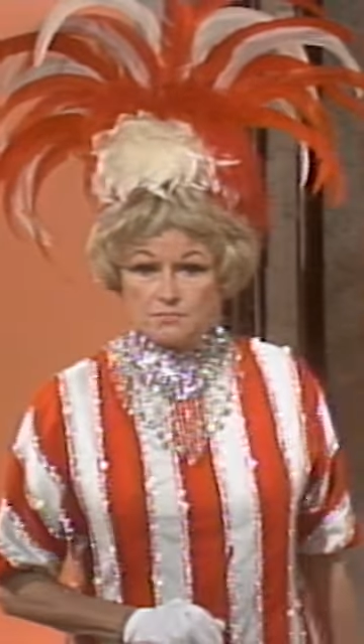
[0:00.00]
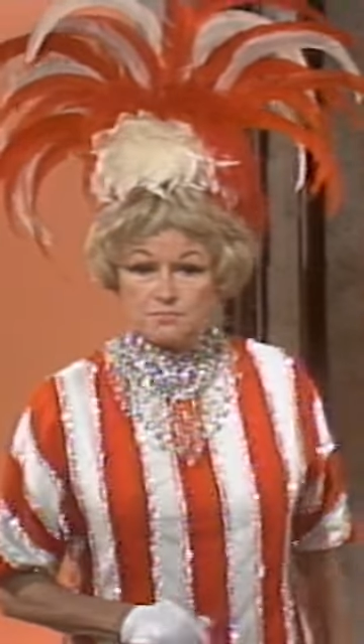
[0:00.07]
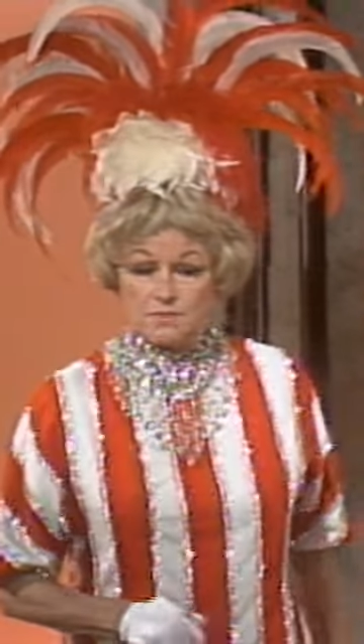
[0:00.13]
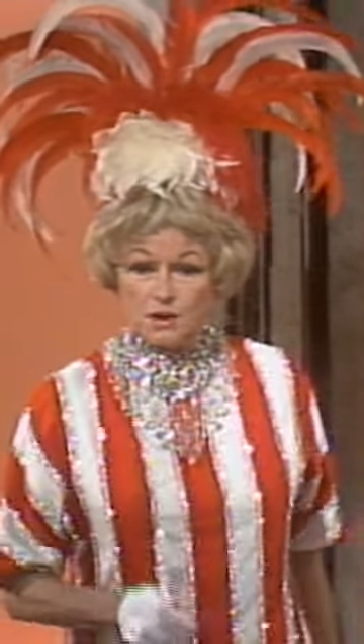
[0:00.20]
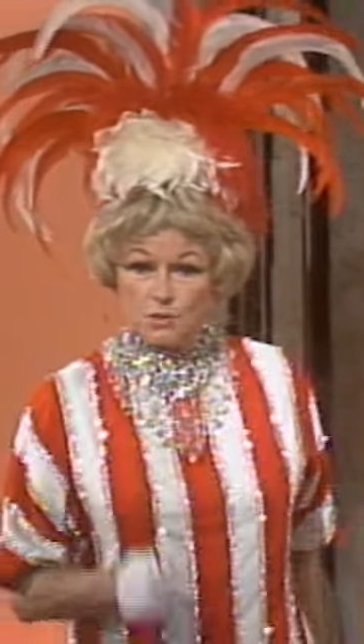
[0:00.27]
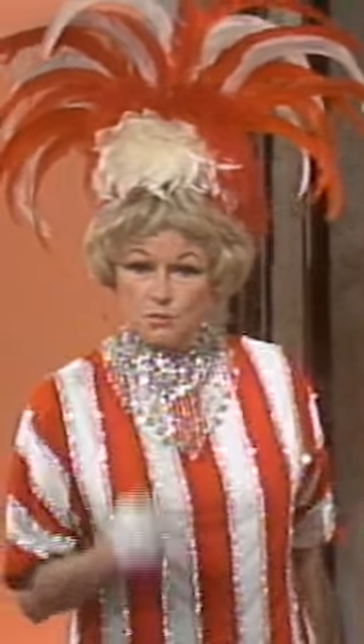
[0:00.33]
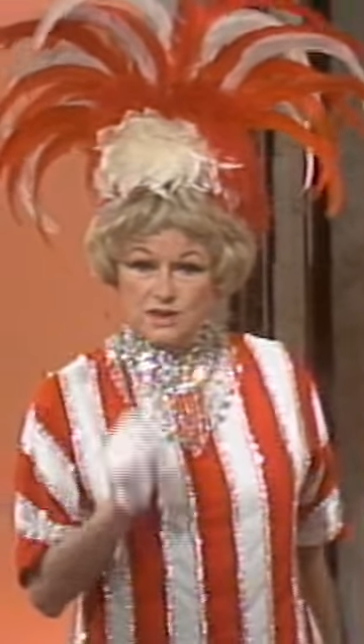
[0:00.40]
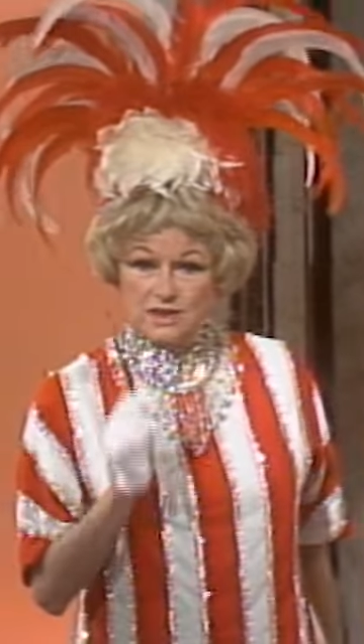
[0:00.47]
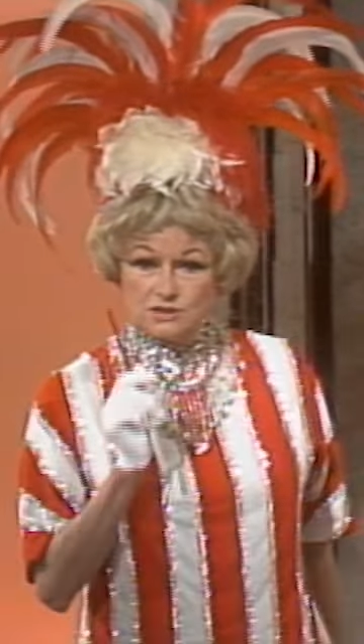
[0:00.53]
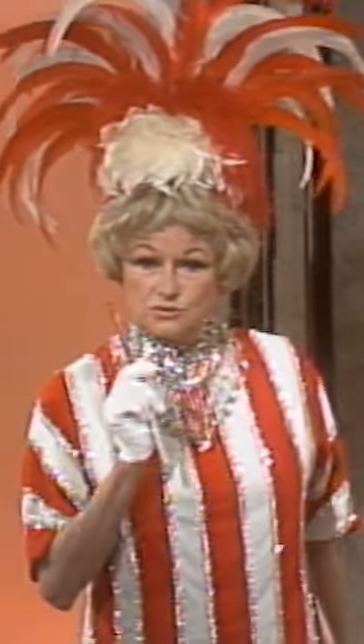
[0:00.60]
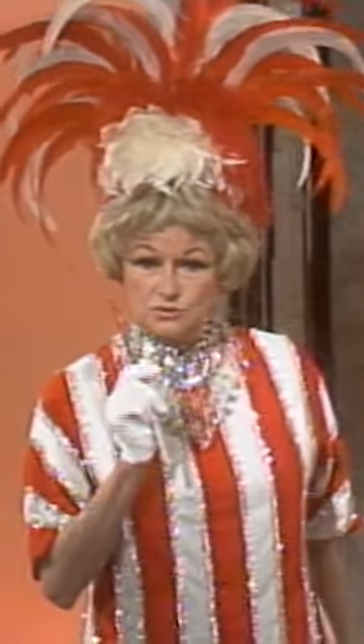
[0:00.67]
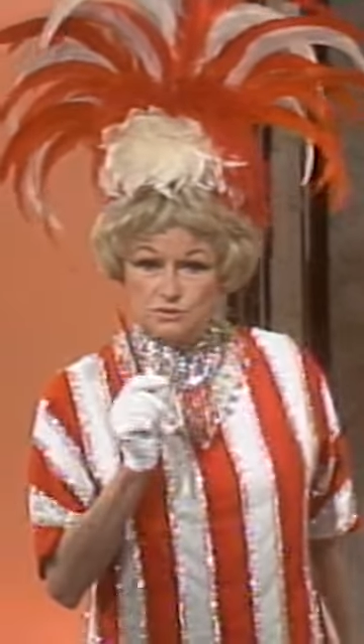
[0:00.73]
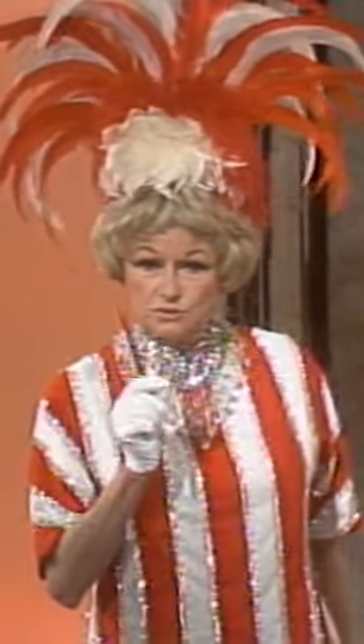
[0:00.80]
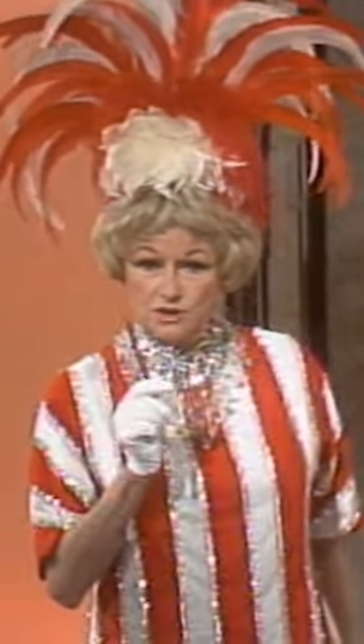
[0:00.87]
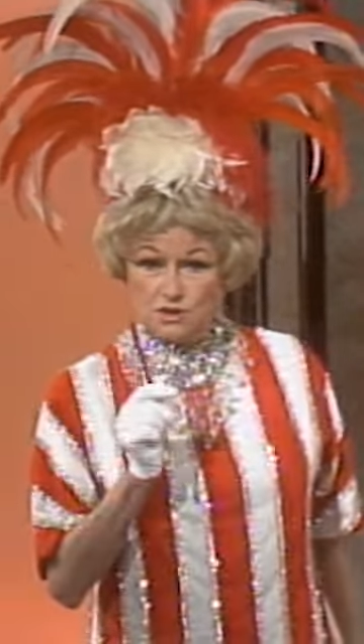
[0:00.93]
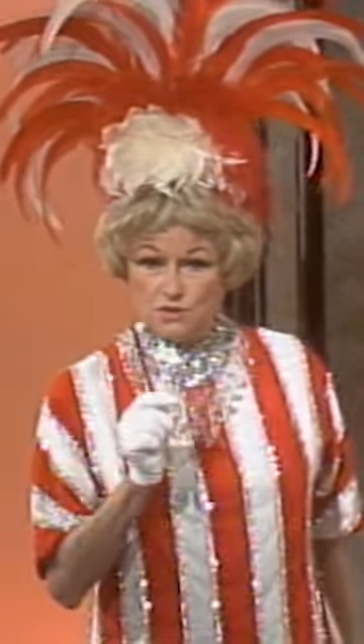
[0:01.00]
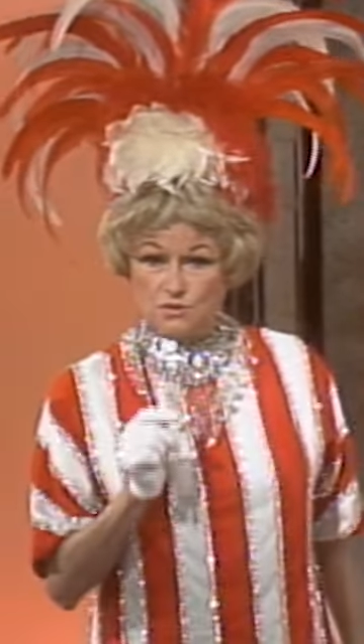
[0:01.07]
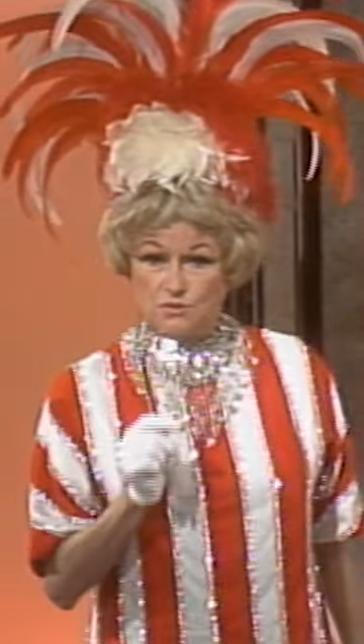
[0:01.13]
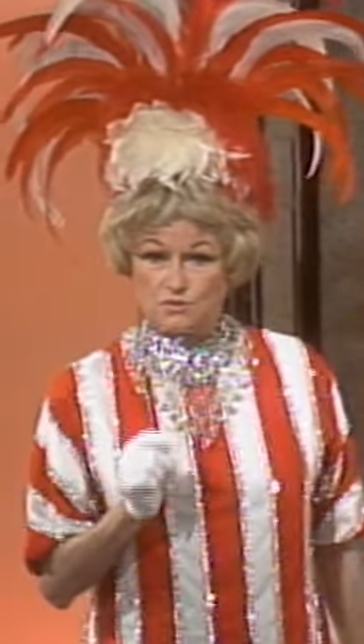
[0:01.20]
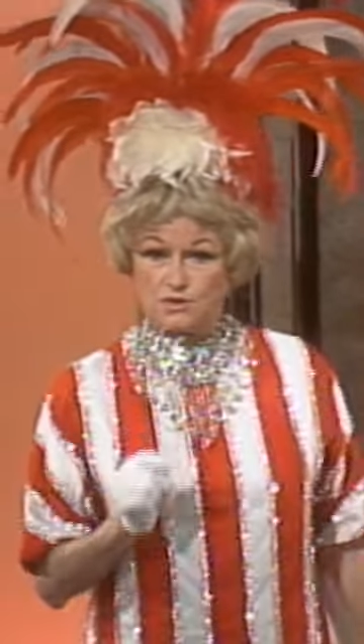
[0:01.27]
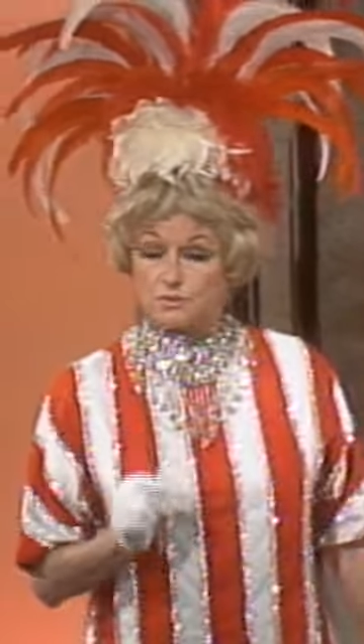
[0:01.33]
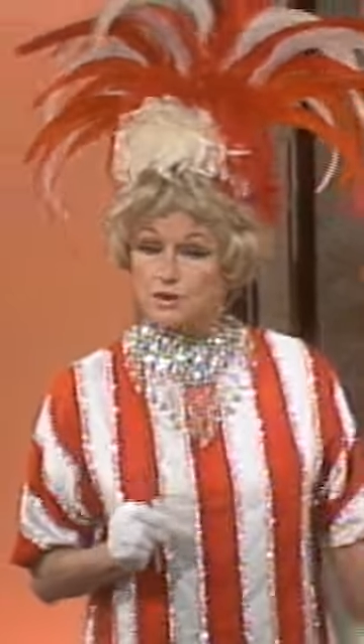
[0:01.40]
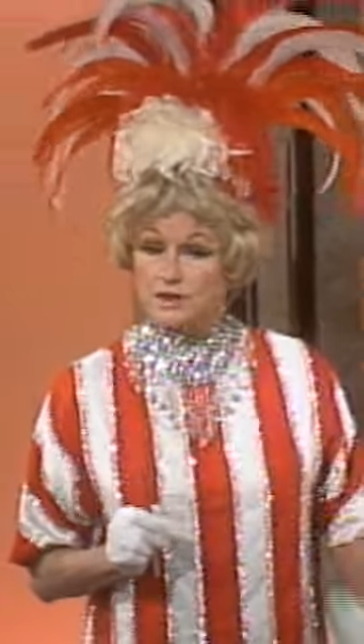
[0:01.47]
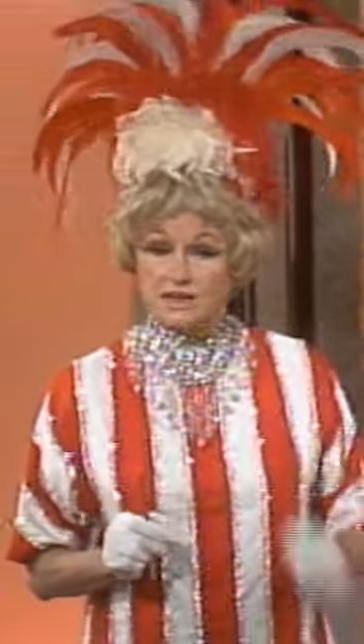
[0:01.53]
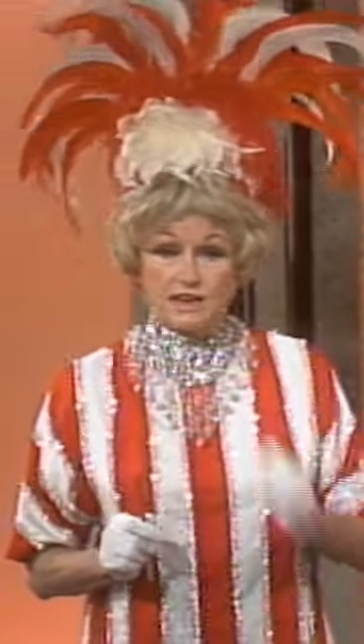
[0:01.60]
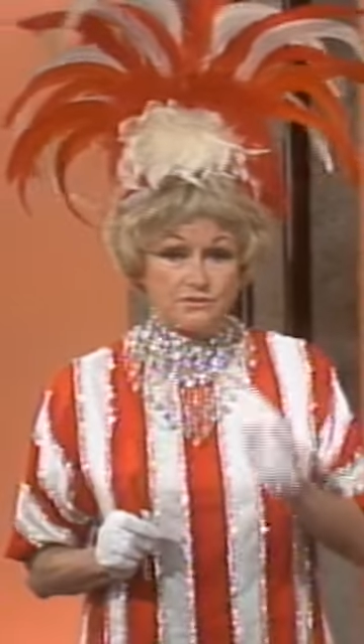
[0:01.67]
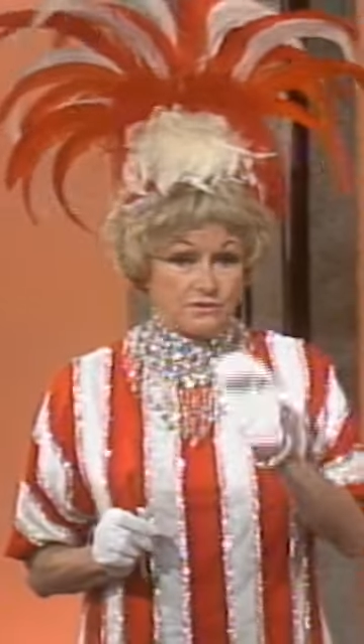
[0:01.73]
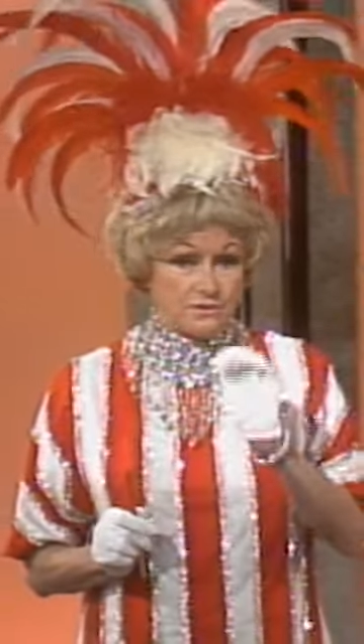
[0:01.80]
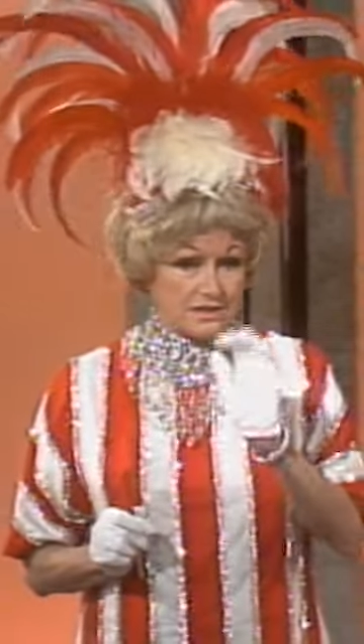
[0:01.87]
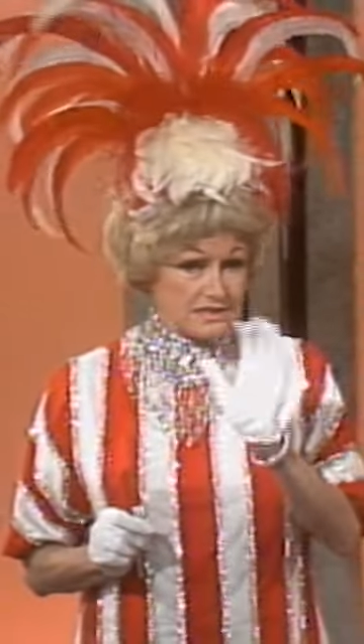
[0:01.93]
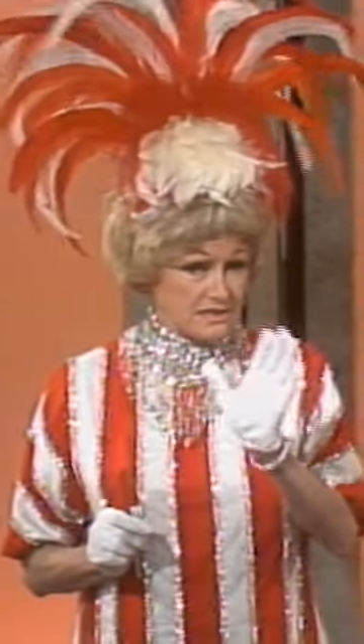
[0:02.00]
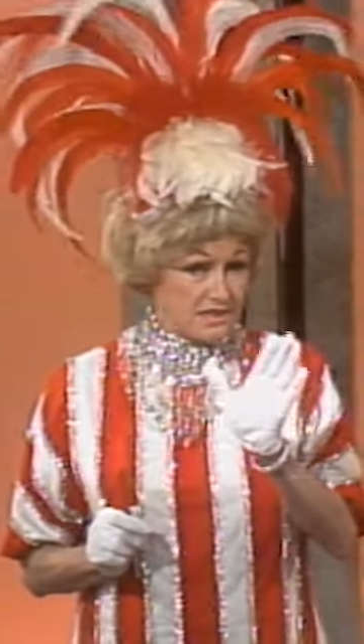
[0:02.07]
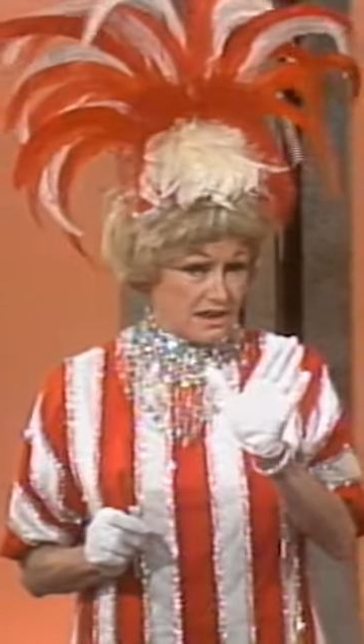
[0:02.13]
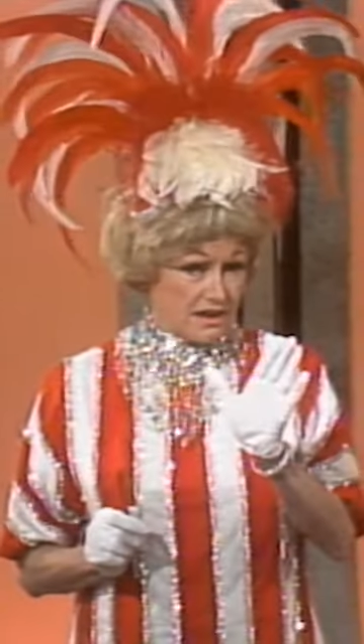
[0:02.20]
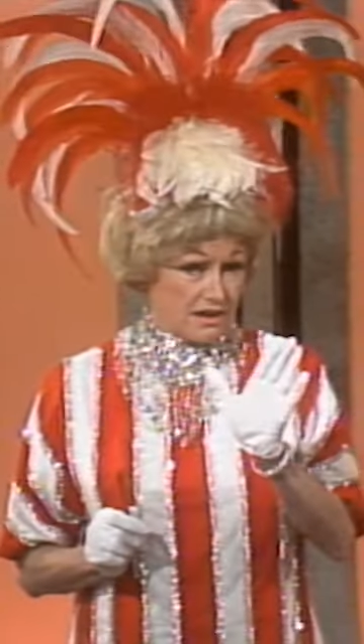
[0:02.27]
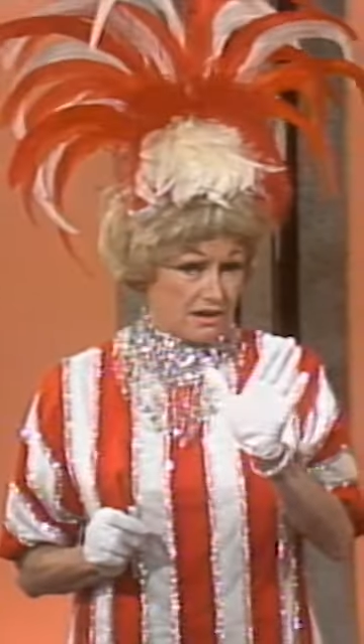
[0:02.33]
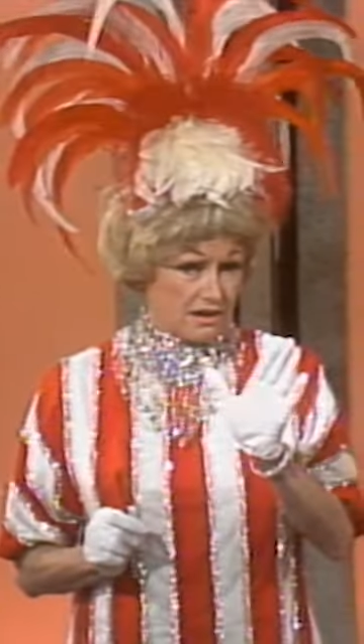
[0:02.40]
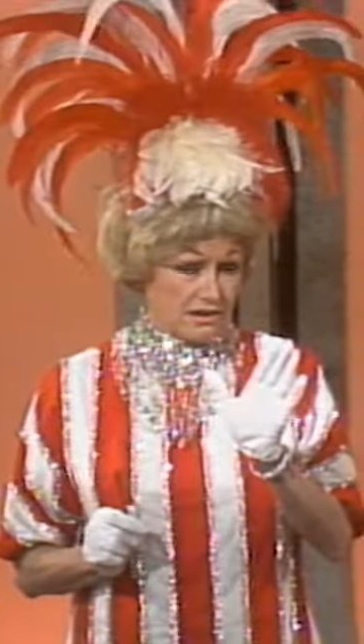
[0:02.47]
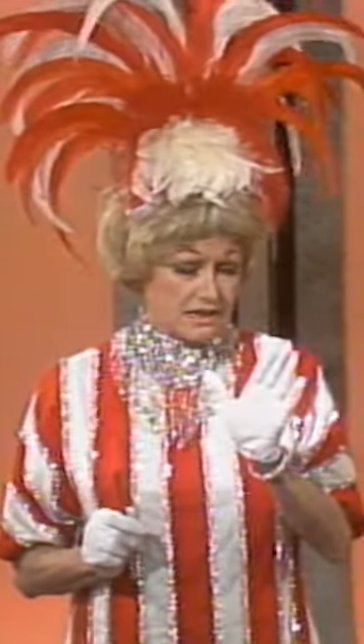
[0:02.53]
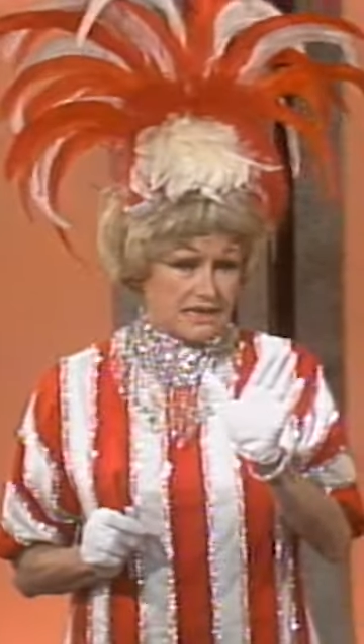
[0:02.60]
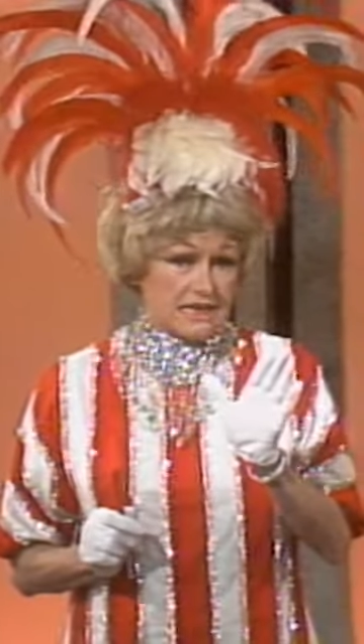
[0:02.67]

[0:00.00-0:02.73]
But we do know that whatever is there